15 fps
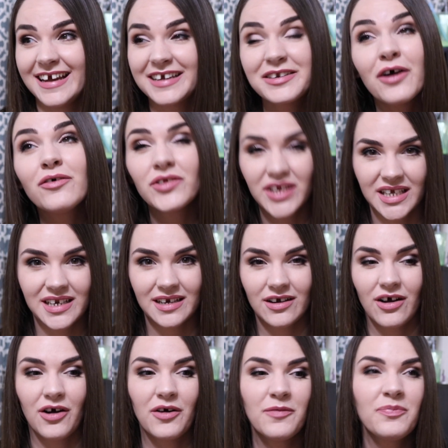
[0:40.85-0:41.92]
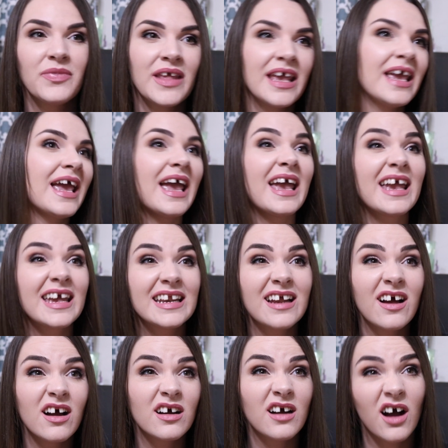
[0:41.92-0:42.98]
I don't like it at all. And
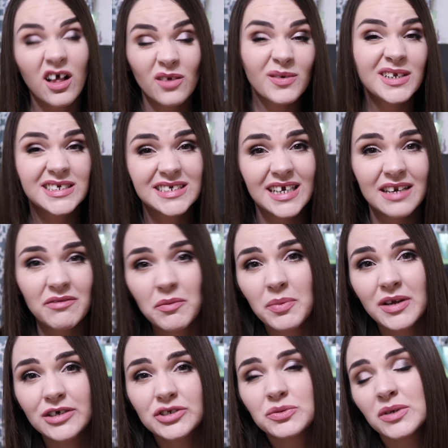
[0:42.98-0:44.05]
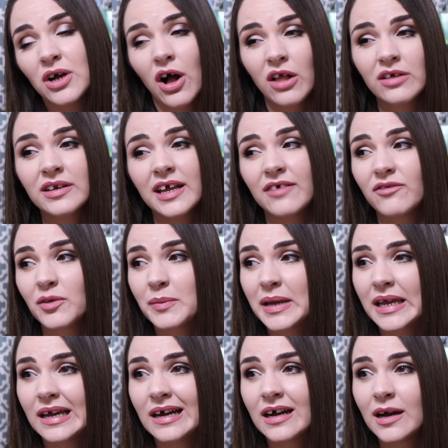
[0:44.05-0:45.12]
Halloween is kind of a bittersweet holiday for
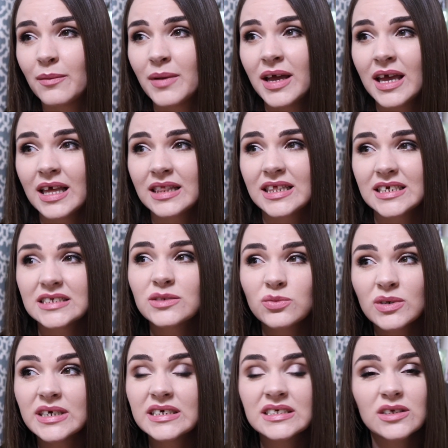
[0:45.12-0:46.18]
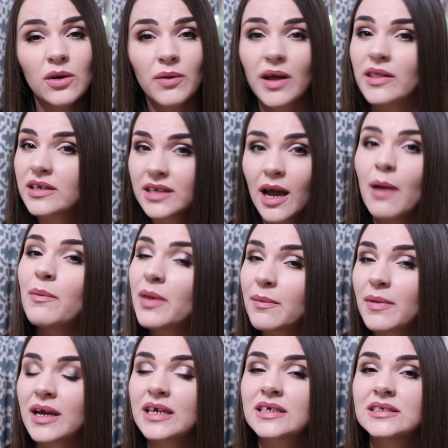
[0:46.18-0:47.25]
me. This was around the time that
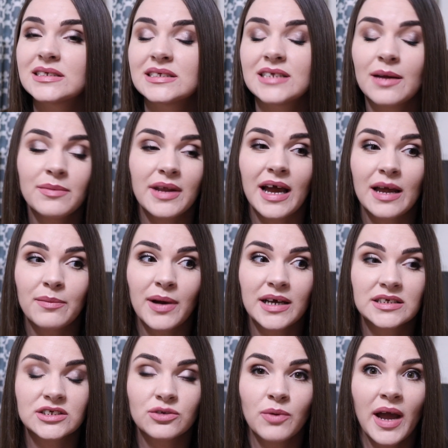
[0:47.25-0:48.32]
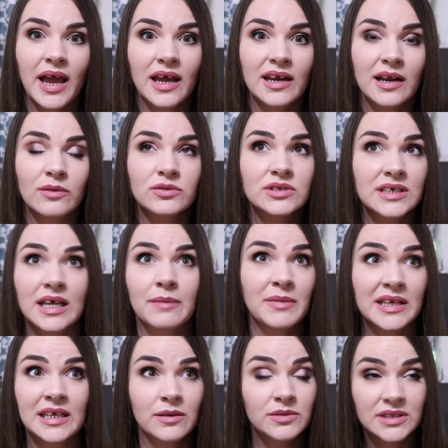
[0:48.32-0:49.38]
my stepdad passed away, and
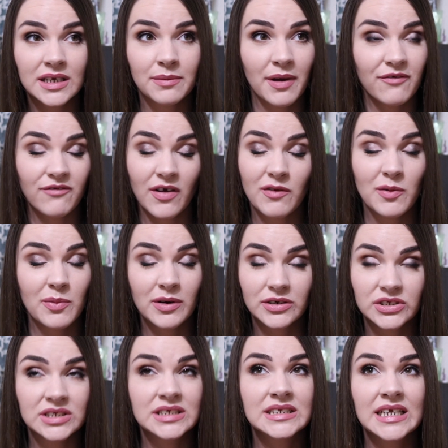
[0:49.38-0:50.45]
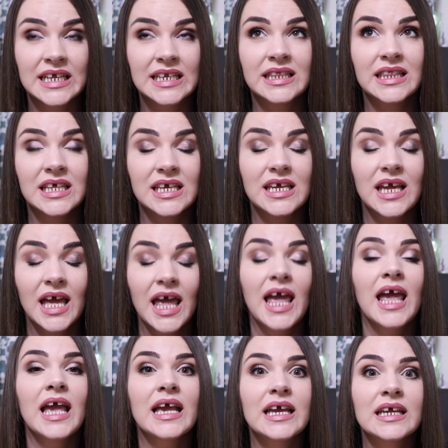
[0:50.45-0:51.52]
he was like my favorite person in the
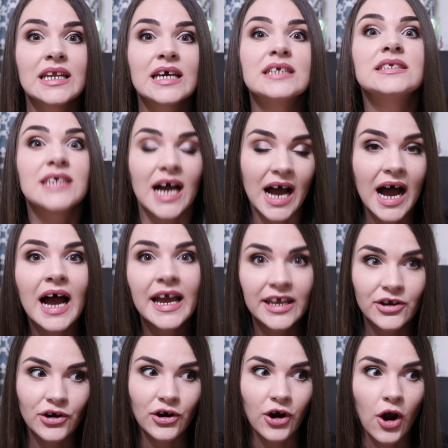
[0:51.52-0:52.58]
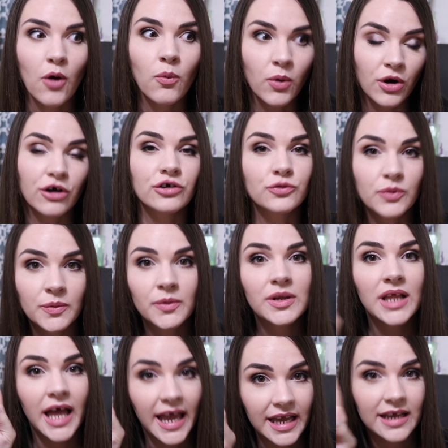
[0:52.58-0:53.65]
entire world. We were
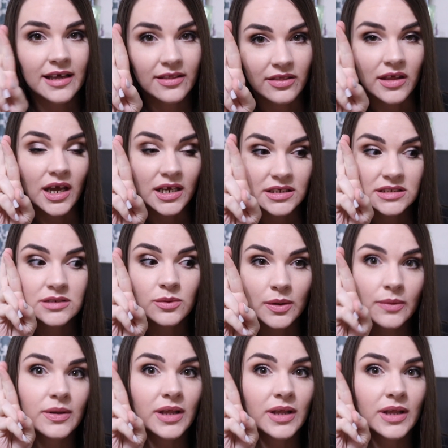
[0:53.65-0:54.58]
like this.